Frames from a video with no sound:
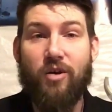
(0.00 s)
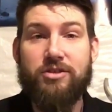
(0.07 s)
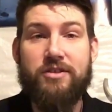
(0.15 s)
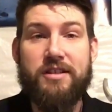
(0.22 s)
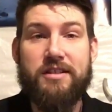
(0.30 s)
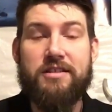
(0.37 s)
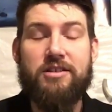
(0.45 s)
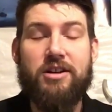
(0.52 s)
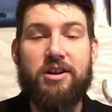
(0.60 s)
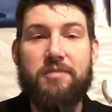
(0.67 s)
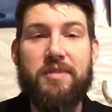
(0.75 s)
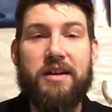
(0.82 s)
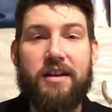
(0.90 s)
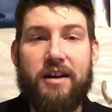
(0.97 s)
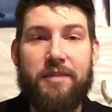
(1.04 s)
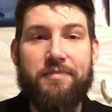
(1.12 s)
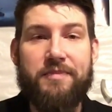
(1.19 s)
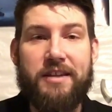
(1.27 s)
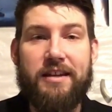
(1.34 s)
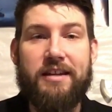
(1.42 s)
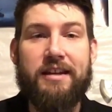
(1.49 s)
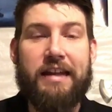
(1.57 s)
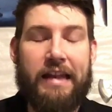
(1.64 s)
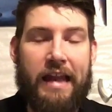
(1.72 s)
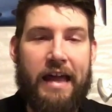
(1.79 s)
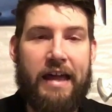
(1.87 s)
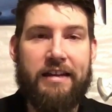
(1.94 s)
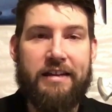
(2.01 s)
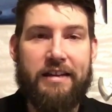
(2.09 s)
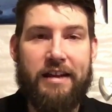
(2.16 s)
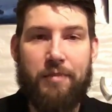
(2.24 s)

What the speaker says: So this has already been updated and edited.